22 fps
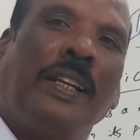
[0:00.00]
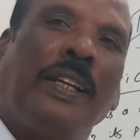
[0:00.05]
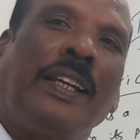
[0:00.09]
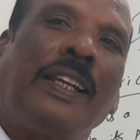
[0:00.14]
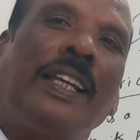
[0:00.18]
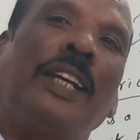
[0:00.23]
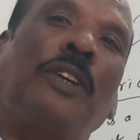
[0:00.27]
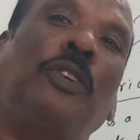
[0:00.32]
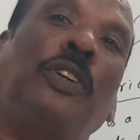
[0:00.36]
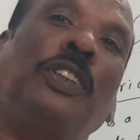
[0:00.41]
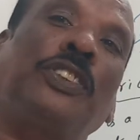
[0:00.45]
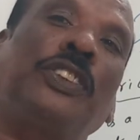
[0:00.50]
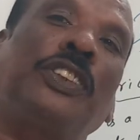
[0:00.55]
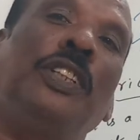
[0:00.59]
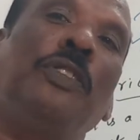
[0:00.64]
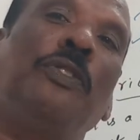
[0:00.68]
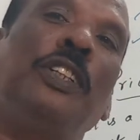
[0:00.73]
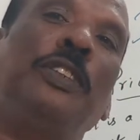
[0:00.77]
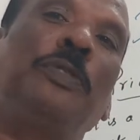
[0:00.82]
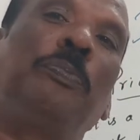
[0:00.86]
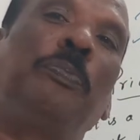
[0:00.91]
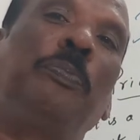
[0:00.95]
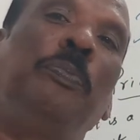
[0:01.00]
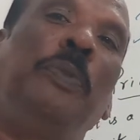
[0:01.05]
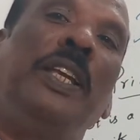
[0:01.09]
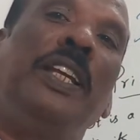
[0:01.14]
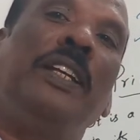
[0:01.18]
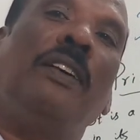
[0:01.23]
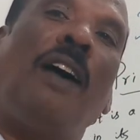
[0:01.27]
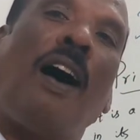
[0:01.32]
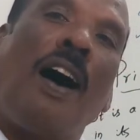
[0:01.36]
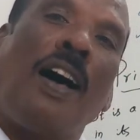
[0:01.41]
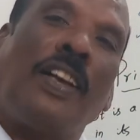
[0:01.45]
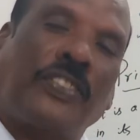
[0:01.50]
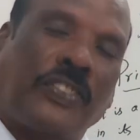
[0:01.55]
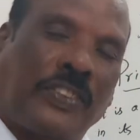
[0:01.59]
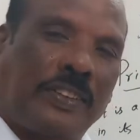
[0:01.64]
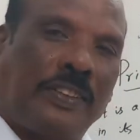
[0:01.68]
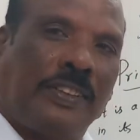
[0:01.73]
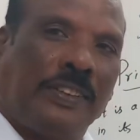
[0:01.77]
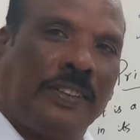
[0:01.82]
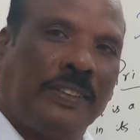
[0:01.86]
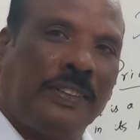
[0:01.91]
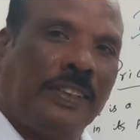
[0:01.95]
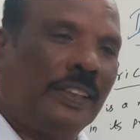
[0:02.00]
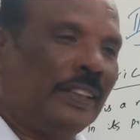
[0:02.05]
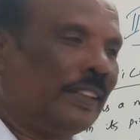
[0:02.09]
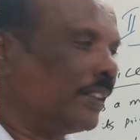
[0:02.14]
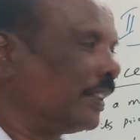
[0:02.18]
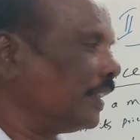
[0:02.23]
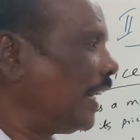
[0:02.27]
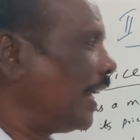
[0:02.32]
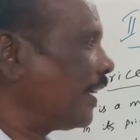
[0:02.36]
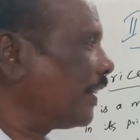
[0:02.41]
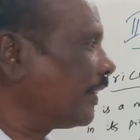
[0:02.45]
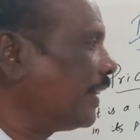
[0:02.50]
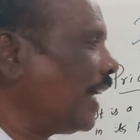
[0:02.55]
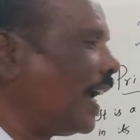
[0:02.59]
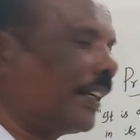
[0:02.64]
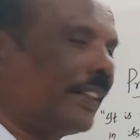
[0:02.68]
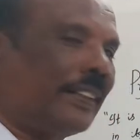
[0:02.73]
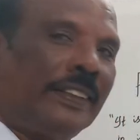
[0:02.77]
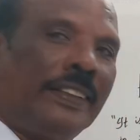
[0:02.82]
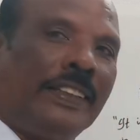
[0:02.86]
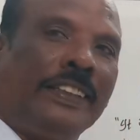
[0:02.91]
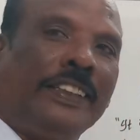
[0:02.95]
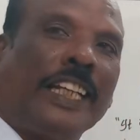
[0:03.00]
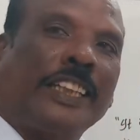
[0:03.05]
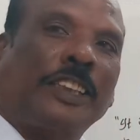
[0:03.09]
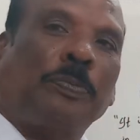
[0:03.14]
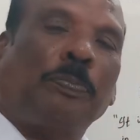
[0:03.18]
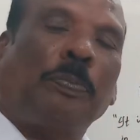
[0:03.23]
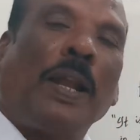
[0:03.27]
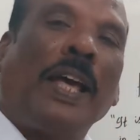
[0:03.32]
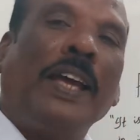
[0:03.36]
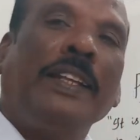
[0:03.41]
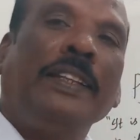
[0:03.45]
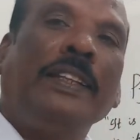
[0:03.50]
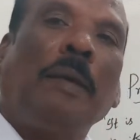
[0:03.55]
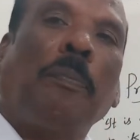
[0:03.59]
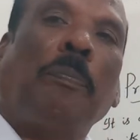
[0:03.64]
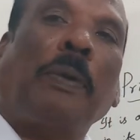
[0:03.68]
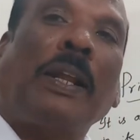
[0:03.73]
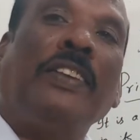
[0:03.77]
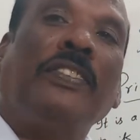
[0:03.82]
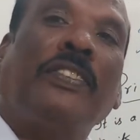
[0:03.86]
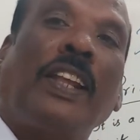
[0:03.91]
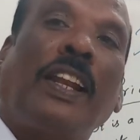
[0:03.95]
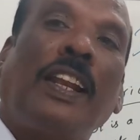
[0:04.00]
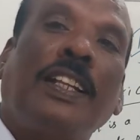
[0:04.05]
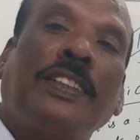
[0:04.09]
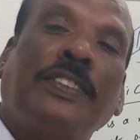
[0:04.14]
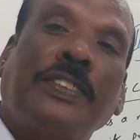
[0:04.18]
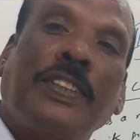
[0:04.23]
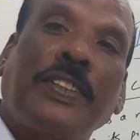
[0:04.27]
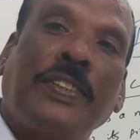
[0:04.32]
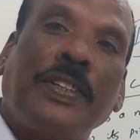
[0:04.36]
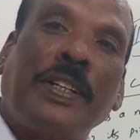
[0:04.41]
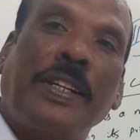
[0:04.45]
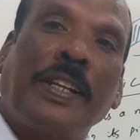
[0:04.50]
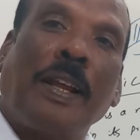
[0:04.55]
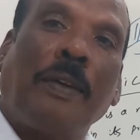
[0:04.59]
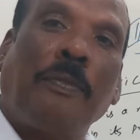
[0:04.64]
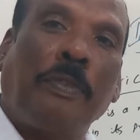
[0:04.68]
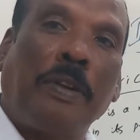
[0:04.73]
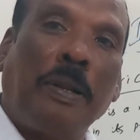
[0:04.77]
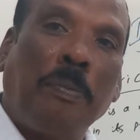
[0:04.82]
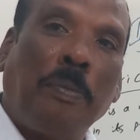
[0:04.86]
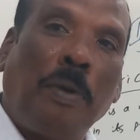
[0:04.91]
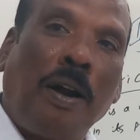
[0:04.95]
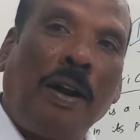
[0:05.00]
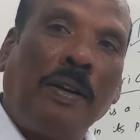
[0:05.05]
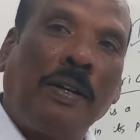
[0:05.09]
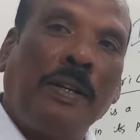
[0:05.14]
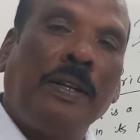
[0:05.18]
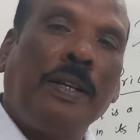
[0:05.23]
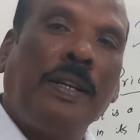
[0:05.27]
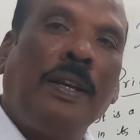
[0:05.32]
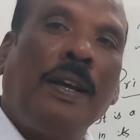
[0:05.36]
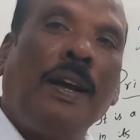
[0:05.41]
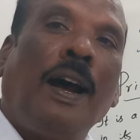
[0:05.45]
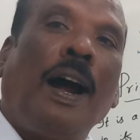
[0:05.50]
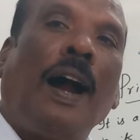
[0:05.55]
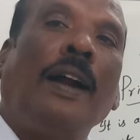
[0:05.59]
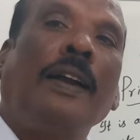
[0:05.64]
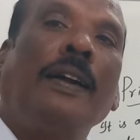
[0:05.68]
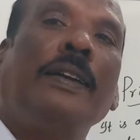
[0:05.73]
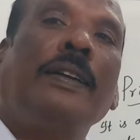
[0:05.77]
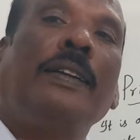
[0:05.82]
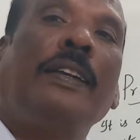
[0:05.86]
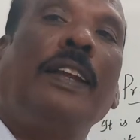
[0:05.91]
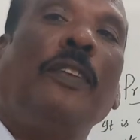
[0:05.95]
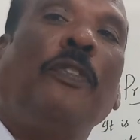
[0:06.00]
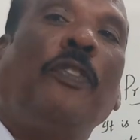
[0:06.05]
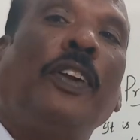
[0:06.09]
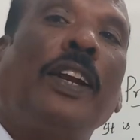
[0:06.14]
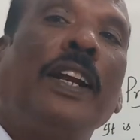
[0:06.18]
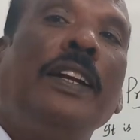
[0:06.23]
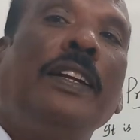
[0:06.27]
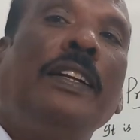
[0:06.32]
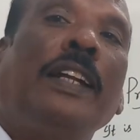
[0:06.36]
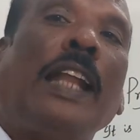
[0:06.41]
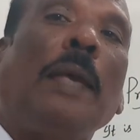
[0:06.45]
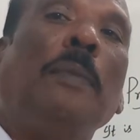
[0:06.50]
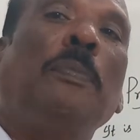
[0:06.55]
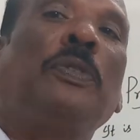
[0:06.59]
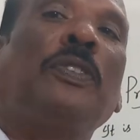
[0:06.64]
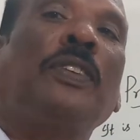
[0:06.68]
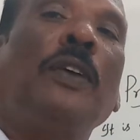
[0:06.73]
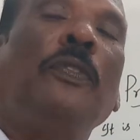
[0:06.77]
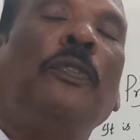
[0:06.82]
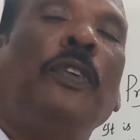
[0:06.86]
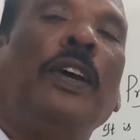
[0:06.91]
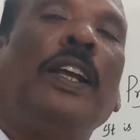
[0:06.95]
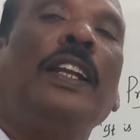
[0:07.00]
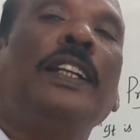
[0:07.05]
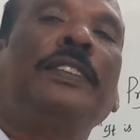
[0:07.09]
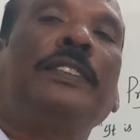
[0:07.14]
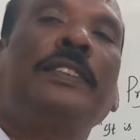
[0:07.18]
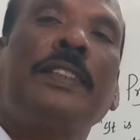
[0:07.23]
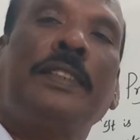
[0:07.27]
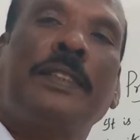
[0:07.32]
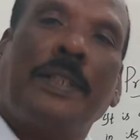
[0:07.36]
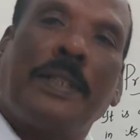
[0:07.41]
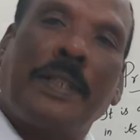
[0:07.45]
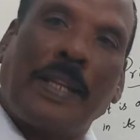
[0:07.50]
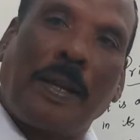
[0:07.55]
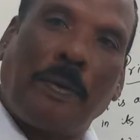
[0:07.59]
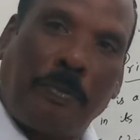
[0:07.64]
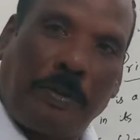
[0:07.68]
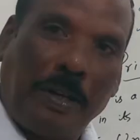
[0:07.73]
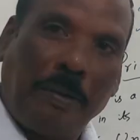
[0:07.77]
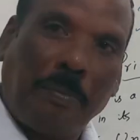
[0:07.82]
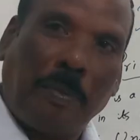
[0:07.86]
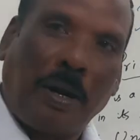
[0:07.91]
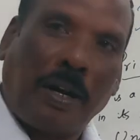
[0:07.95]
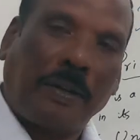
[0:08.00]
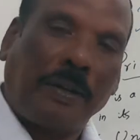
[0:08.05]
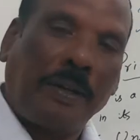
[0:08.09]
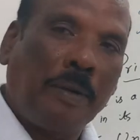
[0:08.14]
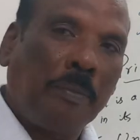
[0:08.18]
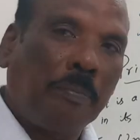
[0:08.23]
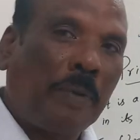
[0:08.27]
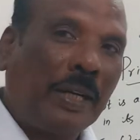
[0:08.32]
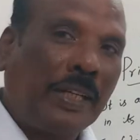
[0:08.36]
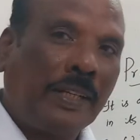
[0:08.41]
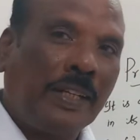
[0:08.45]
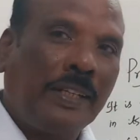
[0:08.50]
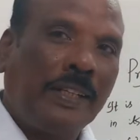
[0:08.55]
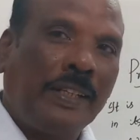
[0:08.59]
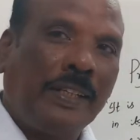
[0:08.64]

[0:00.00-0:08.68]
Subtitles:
a question was being asked like that: explain the price elasticity of demand under different types of elasticity of demand. But